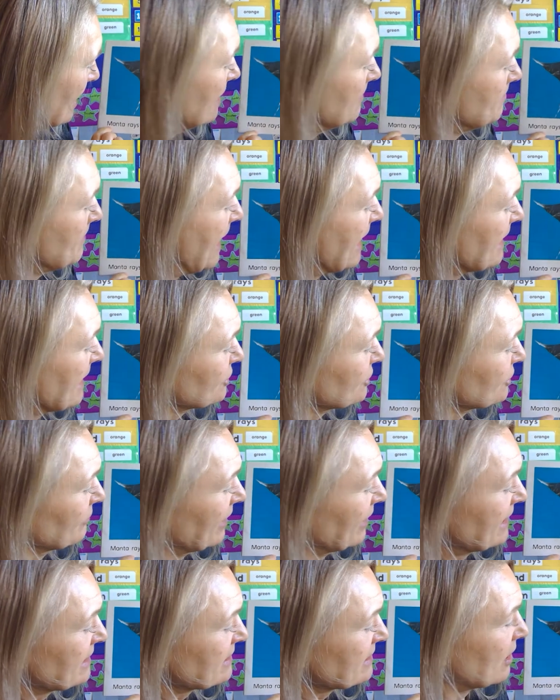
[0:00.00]
Manta
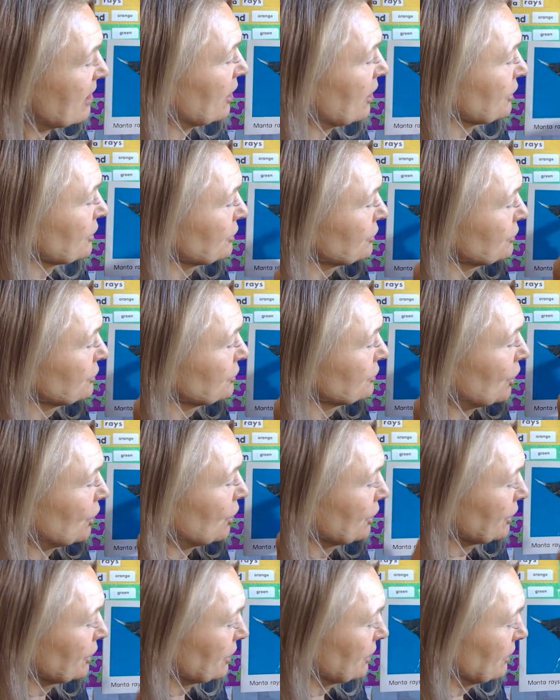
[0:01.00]
rays are
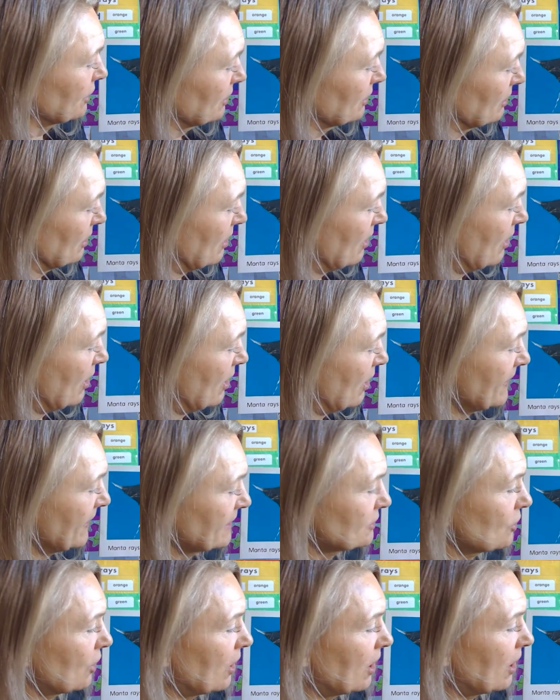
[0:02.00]
dark on the
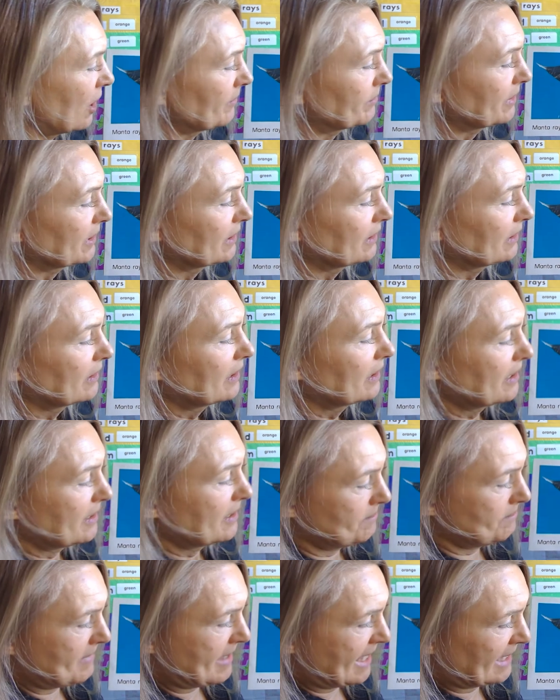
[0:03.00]
top.
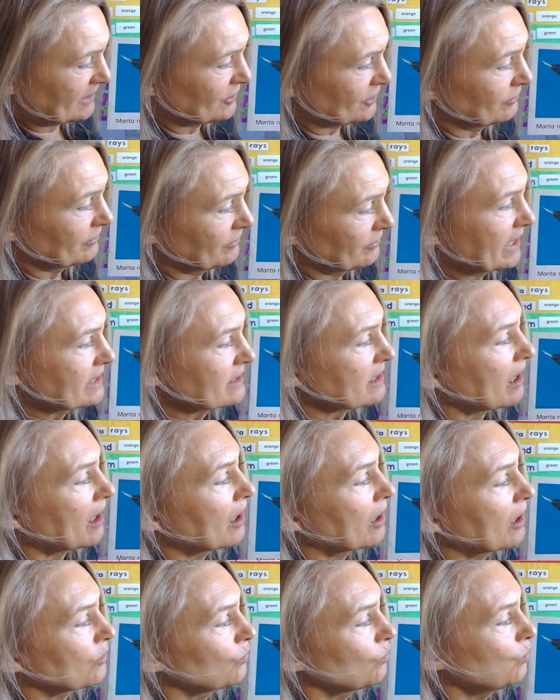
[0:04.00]
Manta rays
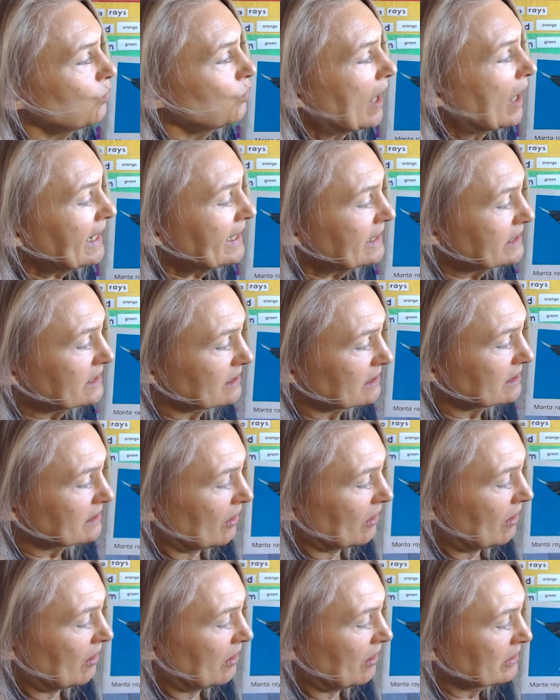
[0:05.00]
are white
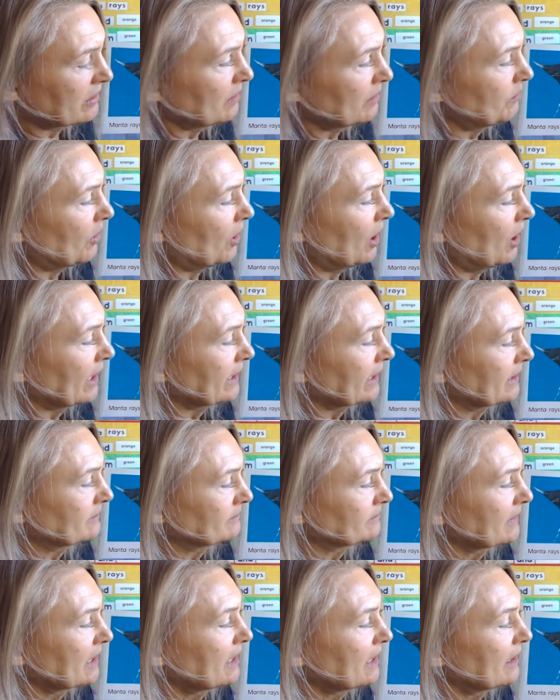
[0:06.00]
on the
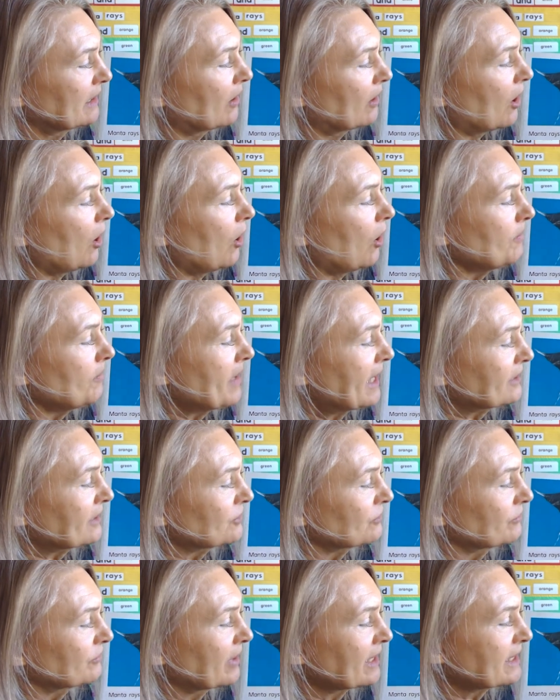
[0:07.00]
bottom. All
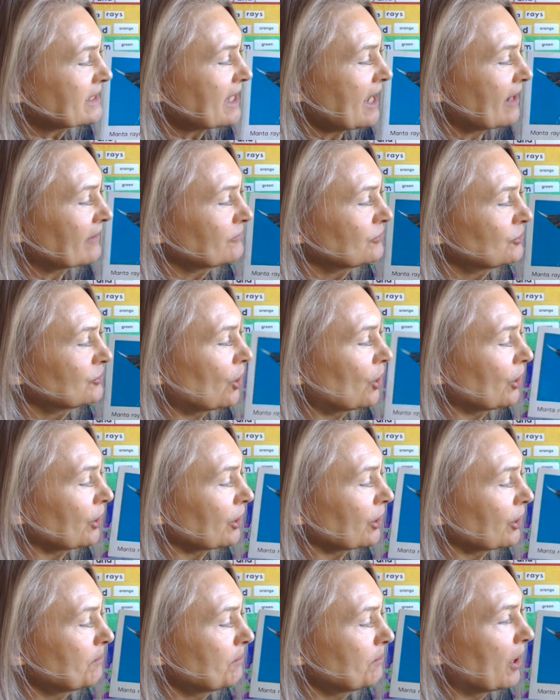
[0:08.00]
manta rays have
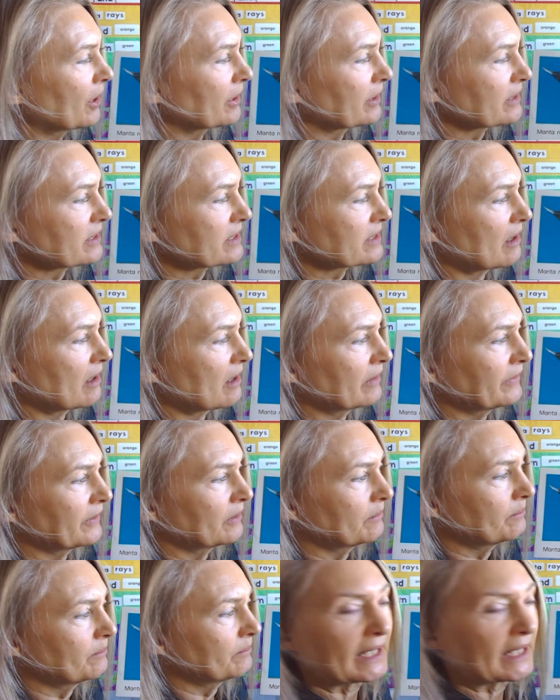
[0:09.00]
dark marks on
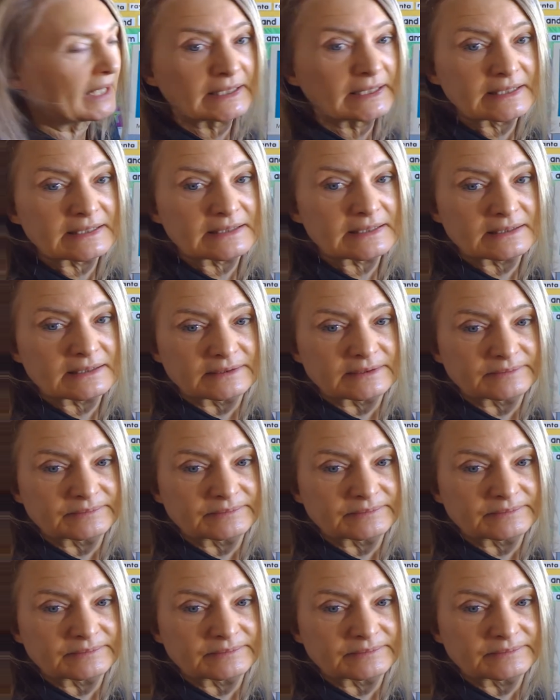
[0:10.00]
their bellies.